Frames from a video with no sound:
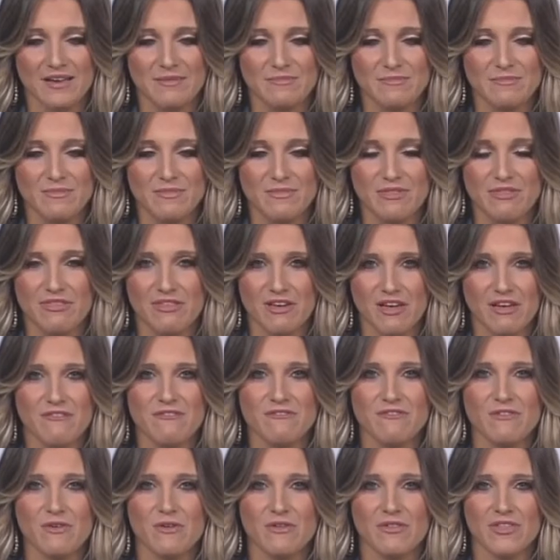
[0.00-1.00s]
am
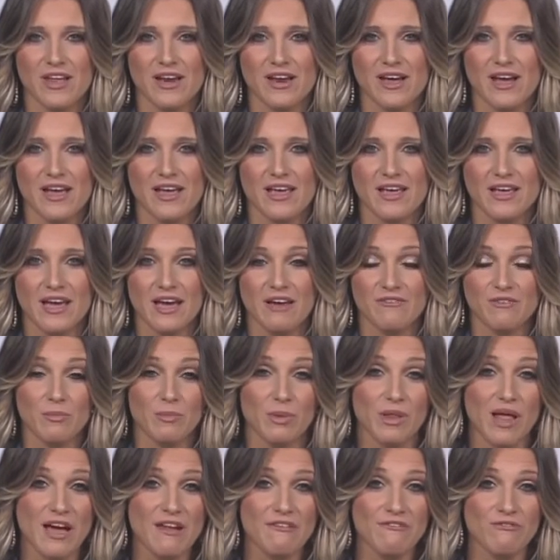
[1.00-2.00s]
thankful that I have a
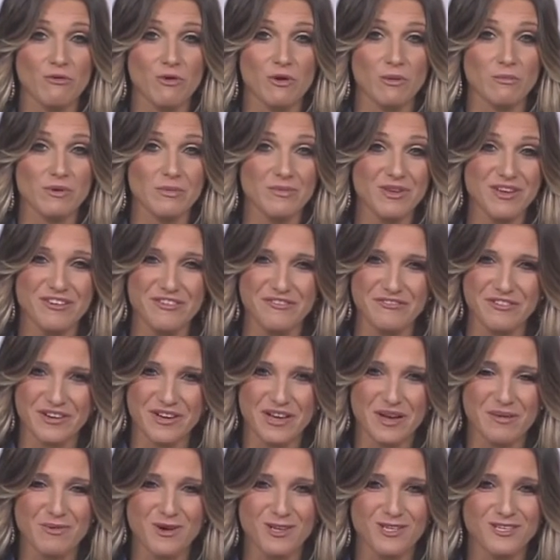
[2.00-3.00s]
platform to be able to
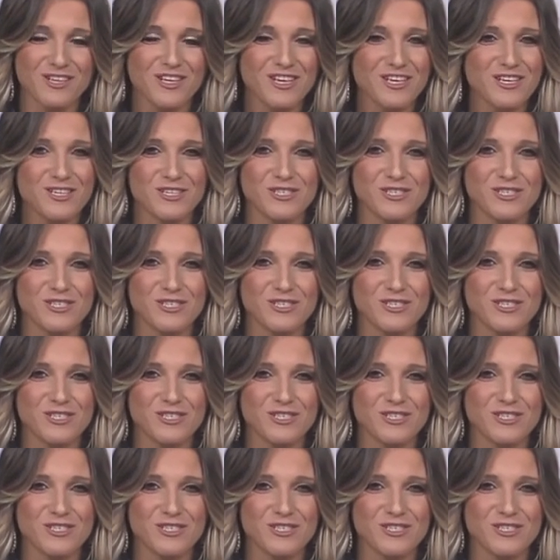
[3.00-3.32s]
come on